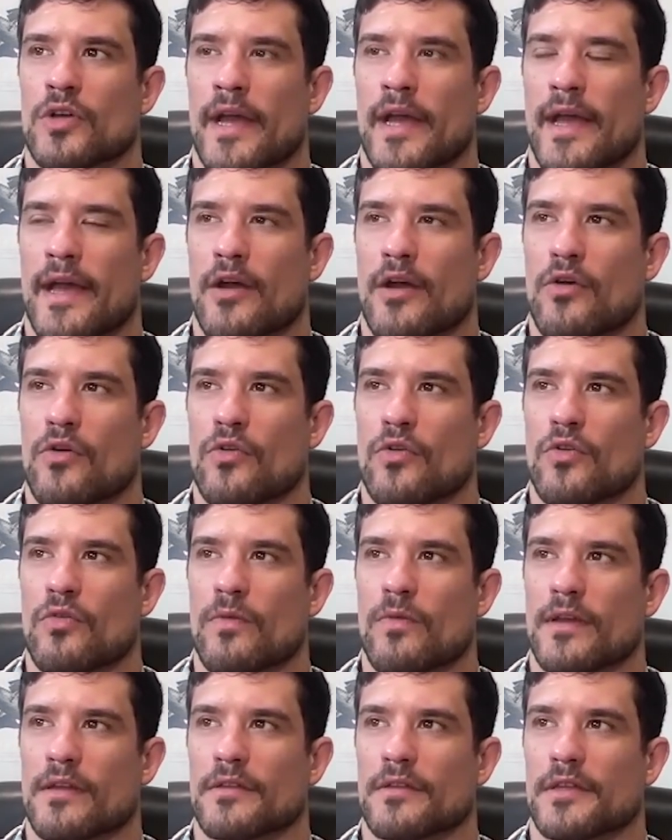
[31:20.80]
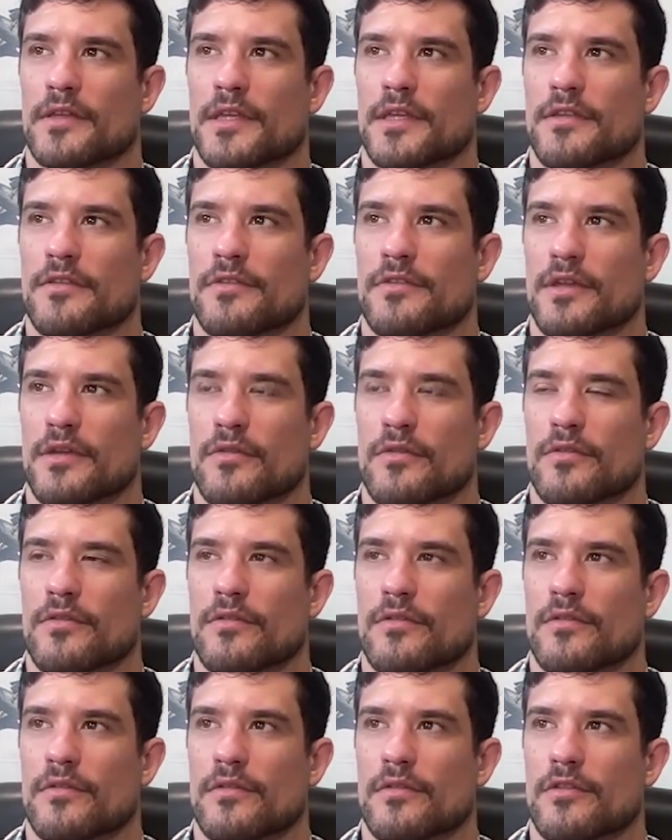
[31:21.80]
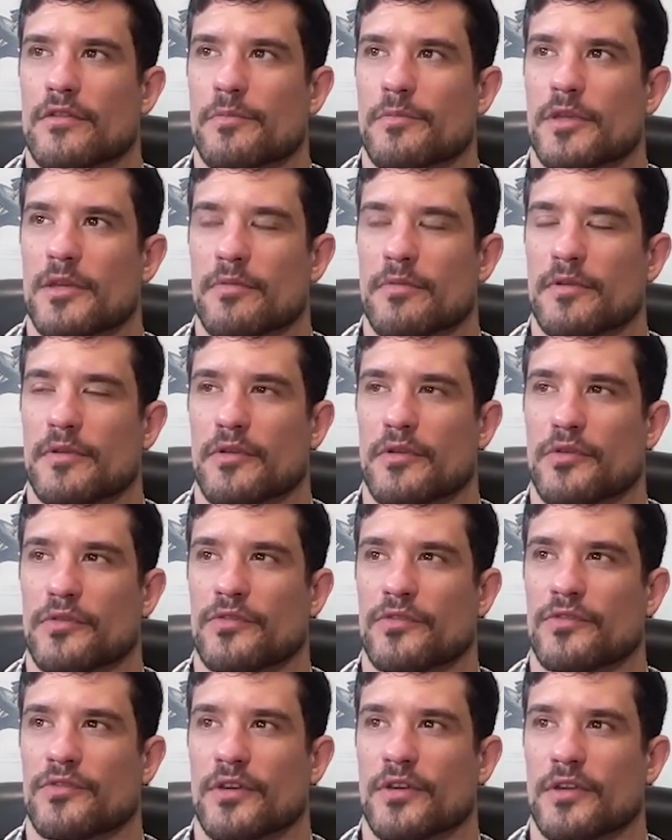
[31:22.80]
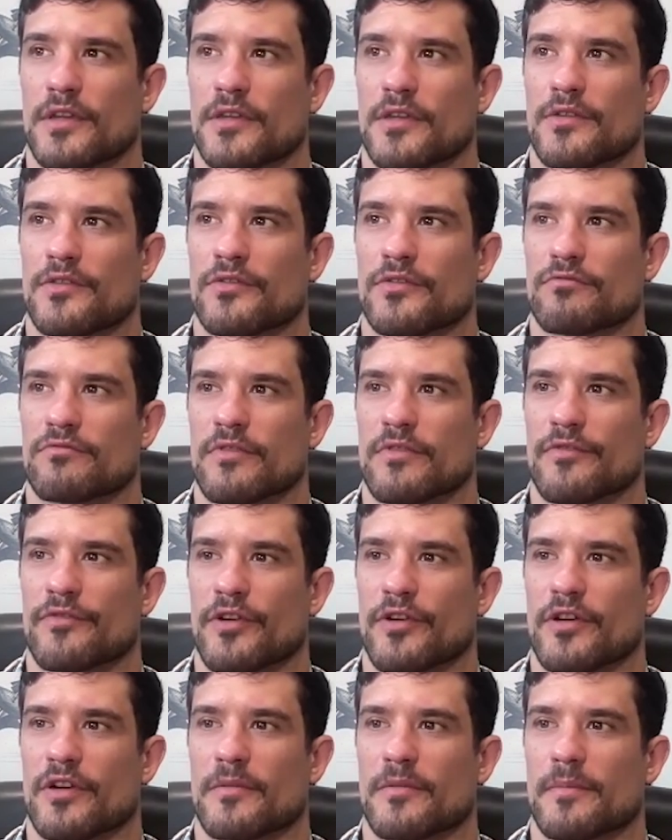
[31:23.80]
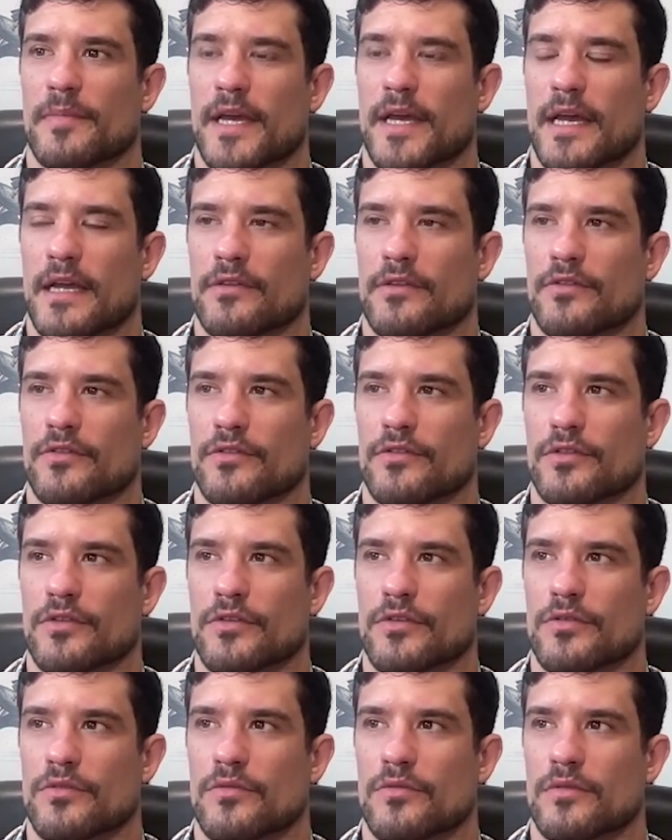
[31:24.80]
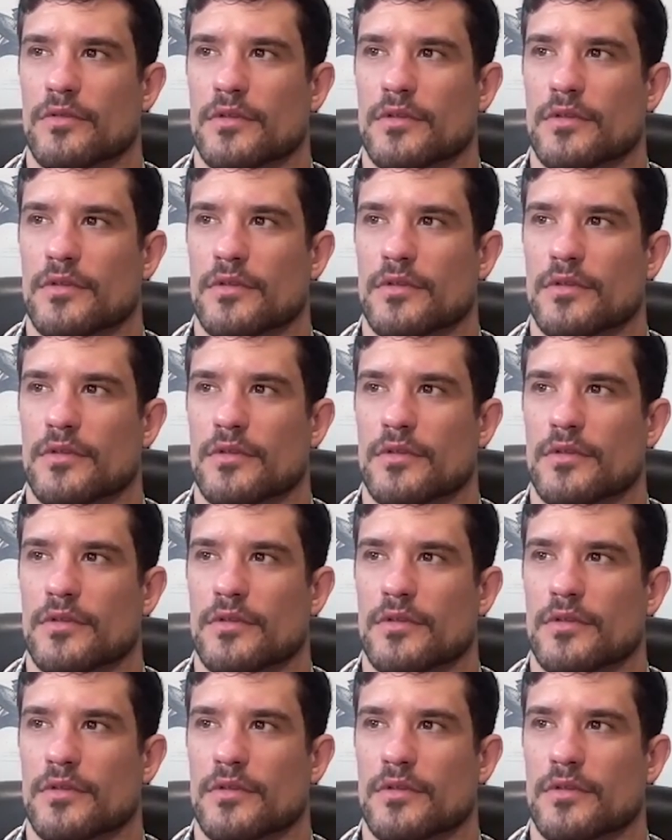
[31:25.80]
how quickly the people in those studies reverted back to